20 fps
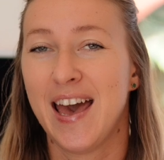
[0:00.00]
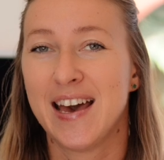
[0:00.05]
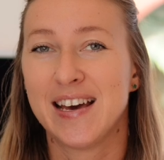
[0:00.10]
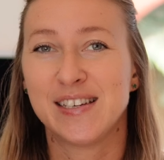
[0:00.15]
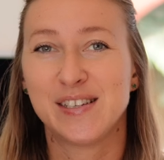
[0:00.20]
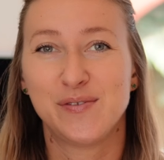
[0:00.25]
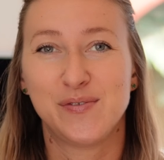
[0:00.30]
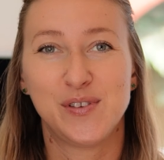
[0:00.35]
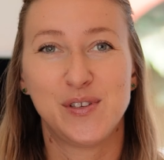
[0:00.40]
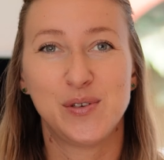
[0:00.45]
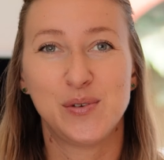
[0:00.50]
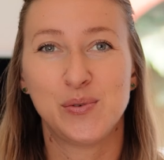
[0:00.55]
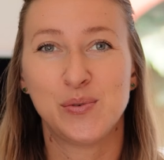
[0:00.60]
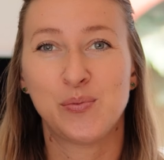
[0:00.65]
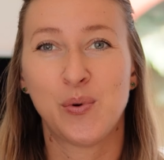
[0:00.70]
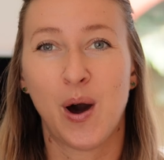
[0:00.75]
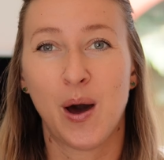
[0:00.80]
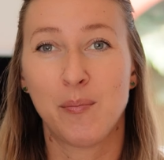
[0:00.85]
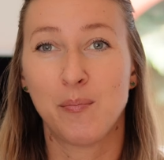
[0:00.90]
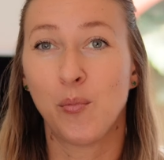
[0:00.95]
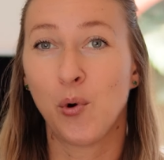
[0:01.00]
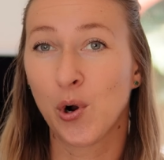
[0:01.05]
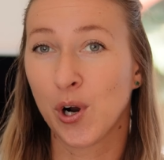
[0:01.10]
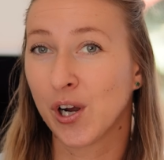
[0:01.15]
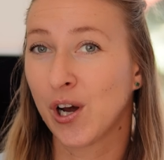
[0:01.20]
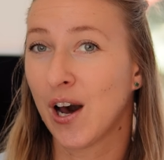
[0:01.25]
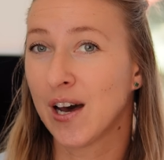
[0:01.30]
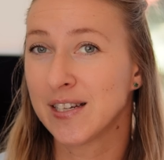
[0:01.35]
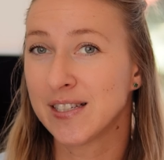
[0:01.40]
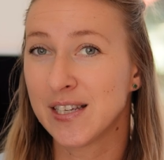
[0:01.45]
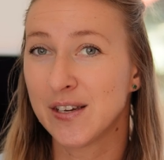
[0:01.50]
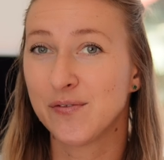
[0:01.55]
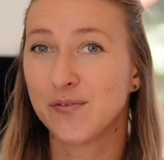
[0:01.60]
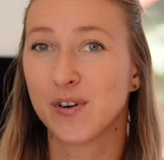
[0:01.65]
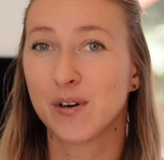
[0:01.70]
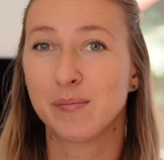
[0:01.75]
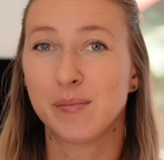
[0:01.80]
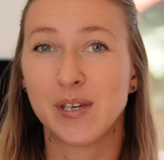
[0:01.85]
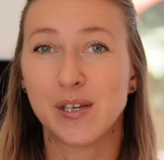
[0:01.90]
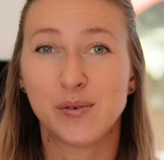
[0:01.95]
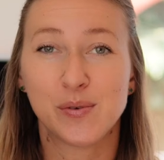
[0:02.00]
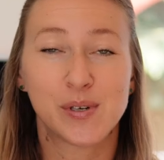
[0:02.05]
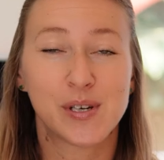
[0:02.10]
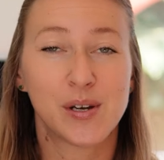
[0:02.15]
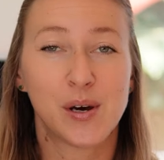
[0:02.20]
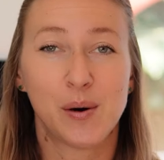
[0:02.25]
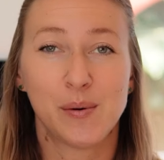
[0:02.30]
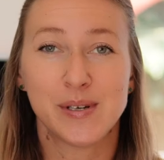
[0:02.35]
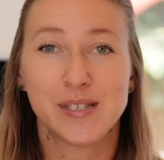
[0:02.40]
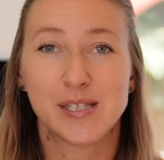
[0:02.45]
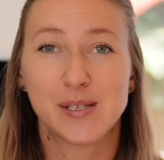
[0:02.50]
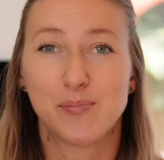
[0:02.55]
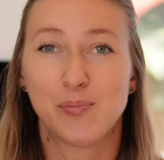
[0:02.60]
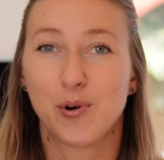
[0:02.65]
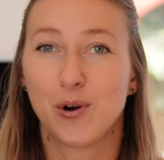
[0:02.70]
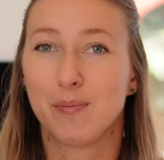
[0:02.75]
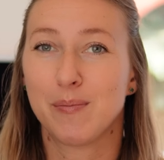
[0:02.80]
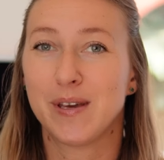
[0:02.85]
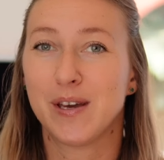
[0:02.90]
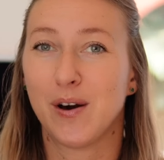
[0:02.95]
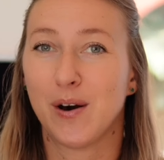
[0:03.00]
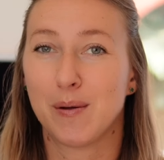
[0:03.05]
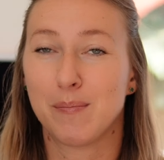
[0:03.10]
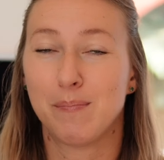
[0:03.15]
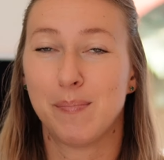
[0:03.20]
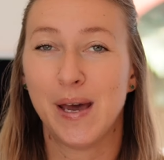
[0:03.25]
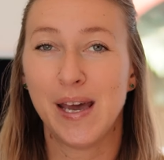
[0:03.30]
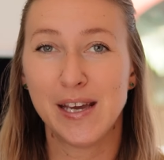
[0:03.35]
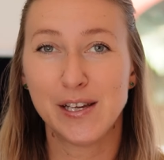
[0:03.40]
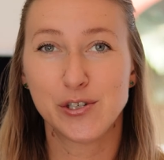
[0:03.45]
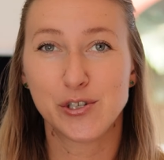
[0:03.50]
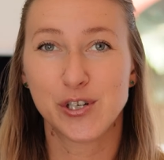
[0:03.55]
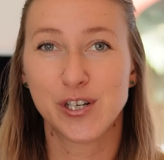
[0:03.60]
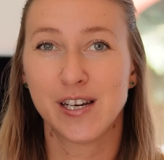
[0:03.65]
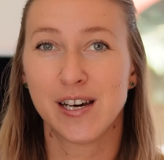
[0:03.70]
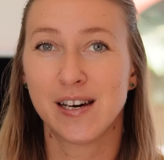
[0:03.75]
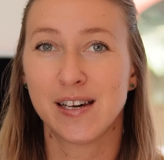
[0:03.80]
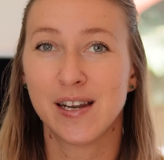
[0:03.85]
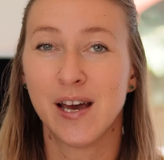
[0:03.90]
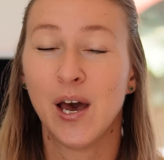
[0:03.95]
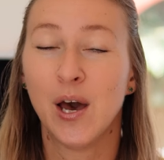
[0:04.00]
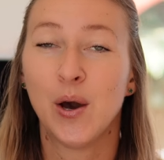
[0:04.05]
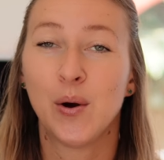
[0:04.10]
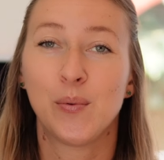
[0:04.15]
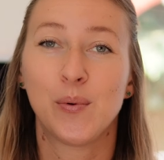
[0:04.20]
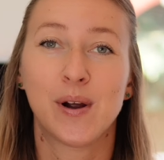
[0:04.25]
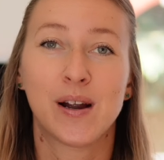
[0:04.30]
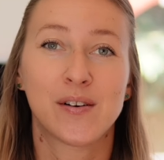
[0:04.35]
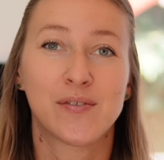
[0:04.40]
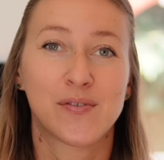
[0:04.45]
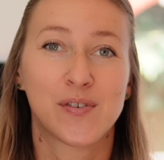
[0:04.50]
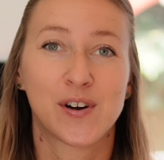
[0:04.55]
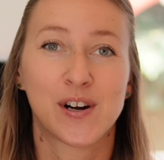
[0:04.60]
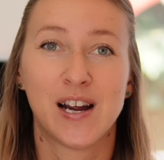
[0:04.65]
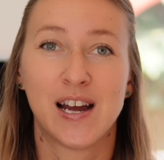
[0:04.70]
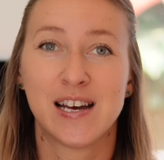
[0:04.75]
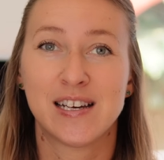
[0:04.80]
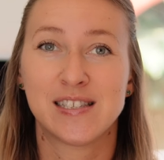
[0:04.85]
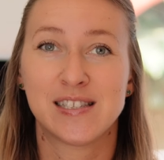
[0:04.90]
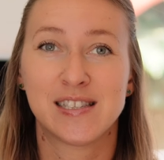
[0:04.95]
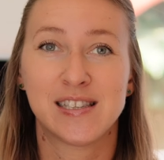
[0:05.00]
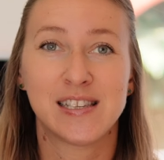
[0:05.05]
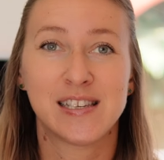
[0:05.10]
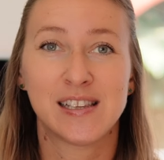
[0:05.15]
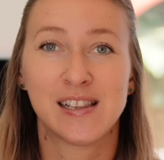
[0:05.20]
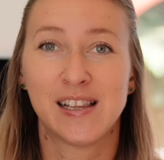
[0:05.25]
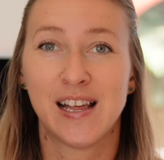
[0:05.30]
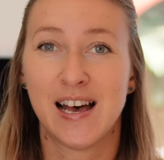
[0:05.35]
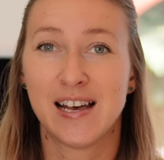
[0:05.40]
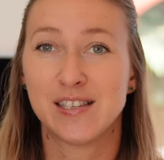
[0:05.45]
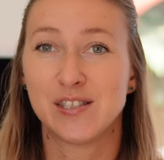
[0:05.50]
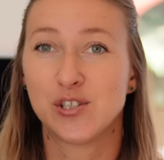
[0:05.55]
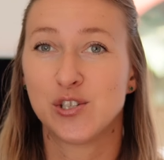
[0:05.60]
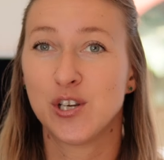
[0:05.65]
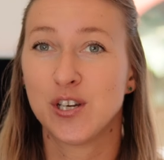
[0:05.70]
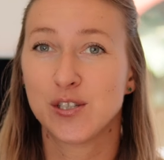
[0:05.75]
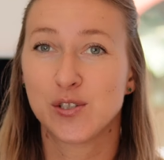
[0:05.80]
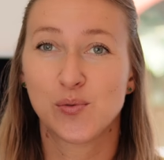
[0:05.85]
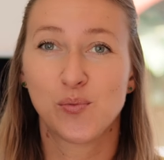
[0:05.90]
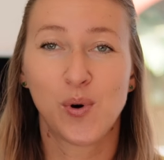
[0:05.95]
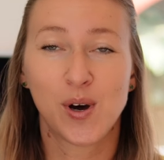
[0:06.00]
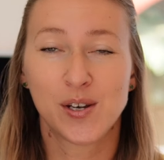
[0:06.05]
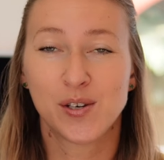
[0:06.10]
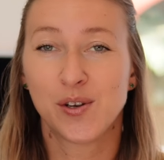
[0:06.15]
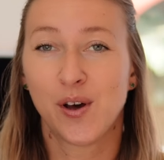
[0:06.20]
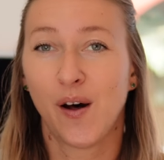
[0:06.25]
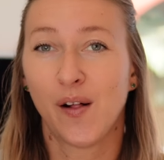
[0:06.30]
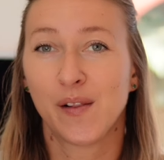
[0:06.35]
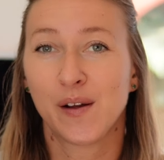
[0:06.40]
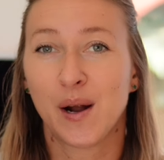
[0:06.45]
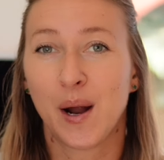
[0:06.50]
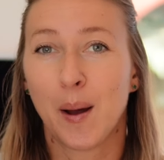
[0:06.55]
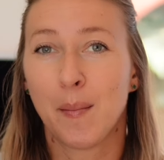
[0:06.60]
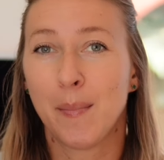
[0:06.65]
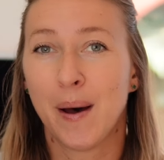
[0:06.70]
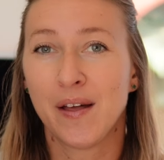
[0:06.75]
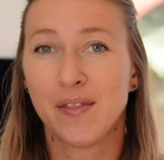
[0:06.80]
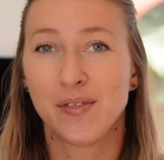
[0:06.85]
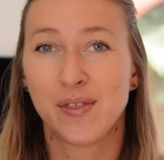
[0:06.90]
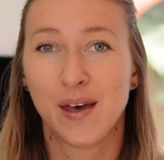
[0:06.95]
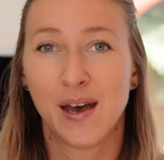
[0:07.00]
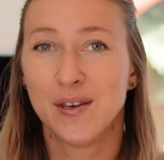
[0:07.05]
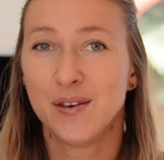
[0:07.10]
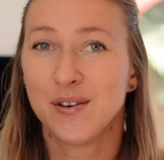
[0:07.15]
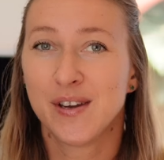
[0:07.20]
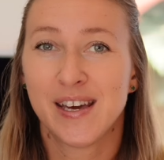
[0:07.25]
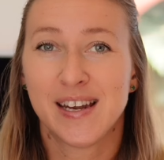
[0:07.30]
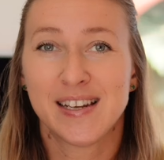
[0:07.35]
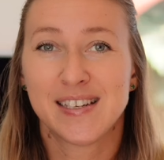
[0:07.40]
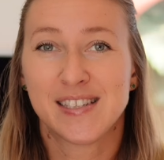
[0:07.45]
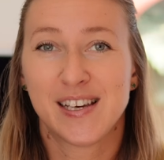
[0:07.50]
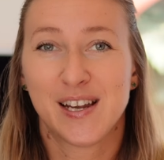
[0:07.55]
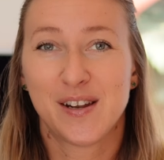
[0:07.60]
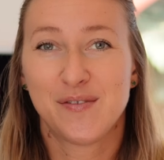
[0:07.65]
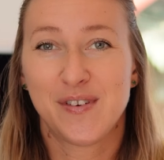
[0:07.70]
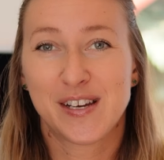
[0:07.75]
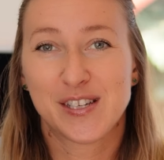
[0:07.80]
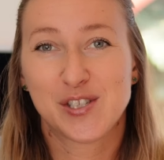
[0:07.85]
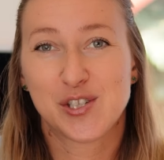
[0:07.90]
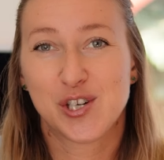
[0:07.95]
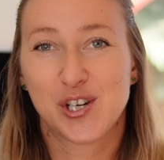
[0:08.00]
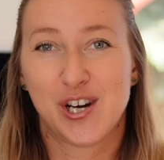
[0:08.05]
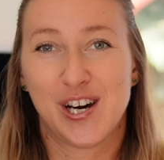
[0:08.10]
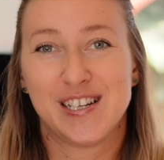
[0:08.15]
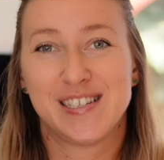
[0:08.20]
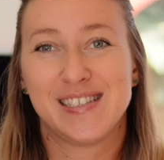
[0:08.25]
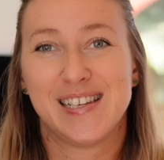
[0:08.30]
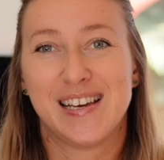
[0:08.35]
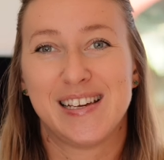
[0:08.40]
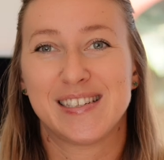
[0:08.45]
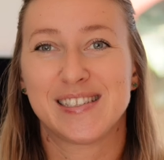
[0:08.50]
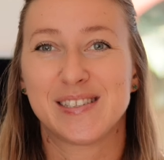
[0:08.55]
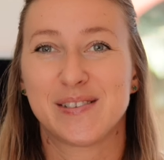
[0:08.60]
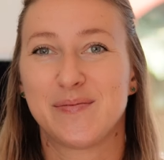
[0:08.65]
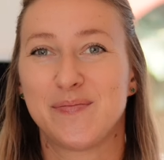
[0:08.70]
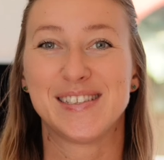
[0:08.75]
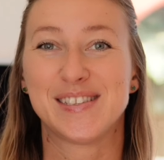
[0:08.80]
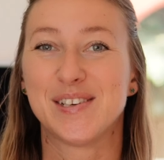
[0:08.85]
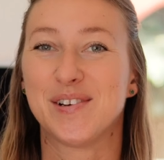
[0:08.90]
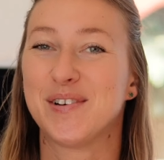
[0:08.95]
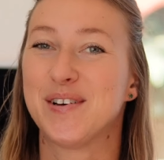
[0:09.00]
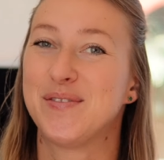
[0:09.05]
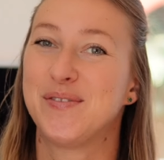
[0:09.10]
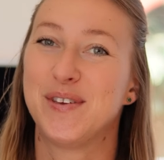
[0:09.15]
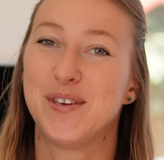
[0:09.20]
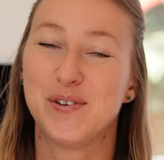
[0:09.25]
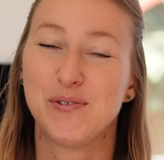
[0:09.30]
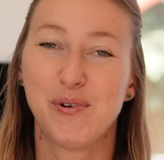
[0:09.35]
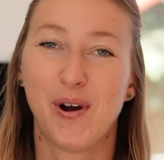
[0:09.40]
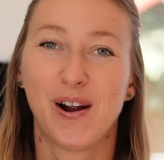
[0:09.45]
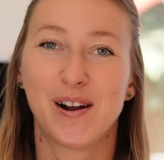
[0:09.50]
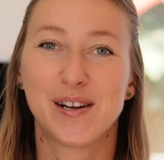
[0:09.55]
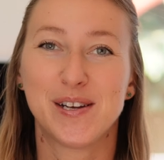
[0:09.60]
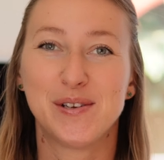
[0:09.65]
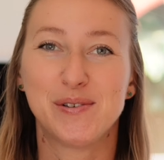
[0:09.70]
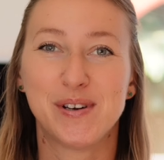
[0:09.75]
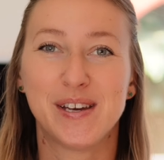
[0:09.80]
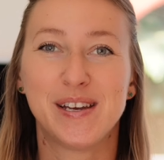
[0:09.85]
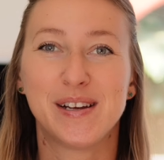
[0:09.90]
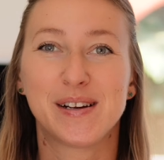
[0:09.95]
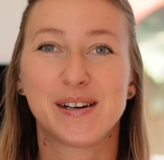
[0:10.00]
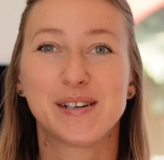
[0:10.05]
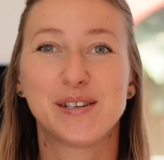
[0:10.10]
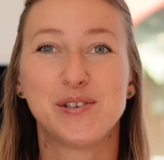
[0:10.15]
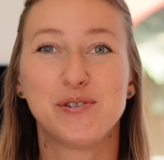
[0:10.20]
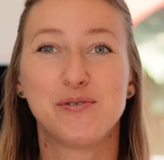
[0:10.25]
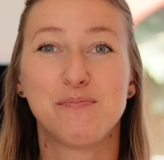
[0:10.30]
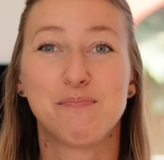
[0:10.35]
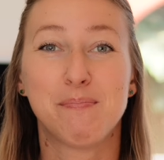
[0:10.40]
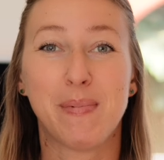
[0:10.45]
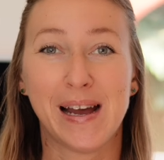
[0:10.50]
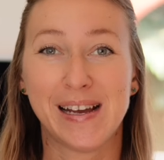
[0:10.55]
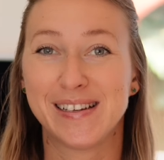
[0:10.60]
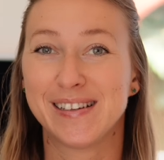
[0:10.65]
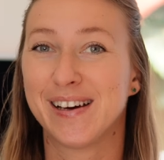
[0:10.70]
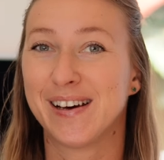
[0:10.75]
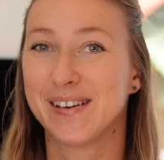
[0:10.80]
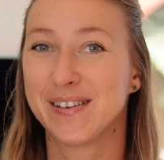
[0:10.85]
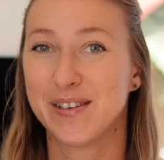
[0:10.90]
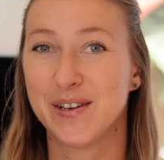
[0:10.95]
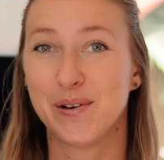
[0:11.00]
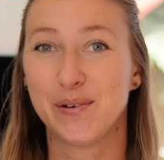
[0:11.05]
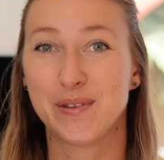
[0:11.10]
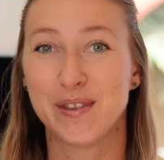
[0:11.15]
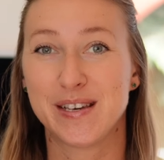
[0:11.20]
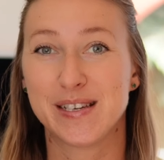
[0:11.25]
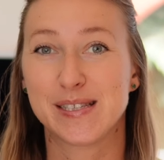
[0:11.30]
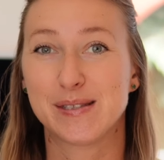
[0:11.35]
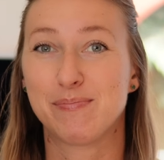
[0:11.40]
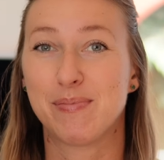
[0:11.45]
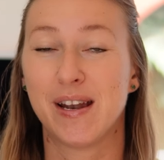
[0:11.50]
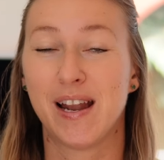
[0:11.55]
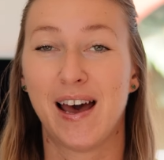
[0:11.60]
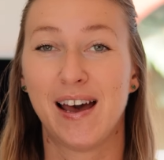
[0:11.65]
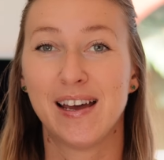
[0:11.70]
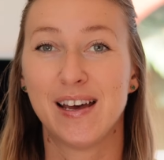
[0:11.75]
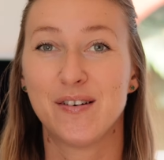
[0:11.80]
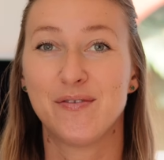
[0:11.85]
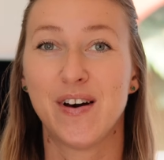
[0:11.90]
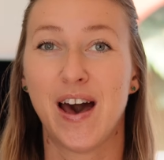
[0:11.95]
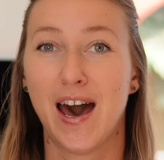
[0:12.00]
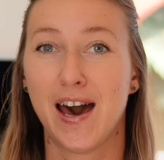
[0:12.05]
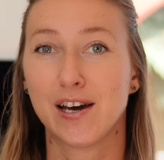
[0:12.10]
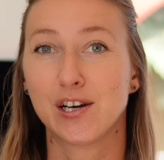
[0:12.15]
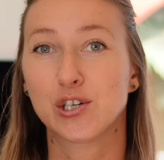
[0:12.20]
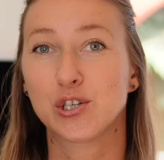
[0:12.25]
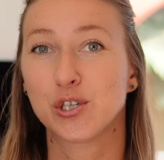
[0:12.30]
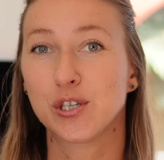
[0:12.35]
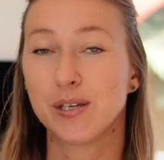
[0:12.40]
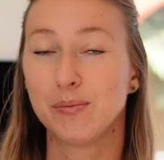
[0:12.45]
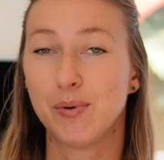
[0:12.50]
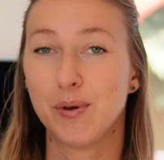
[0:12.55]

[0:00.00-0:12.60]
And if you want more content from me, you can always support me on Patreon where for as little as just $1 a month, you get a ton of extra content. So if you are new here, you might not know this, but I have actually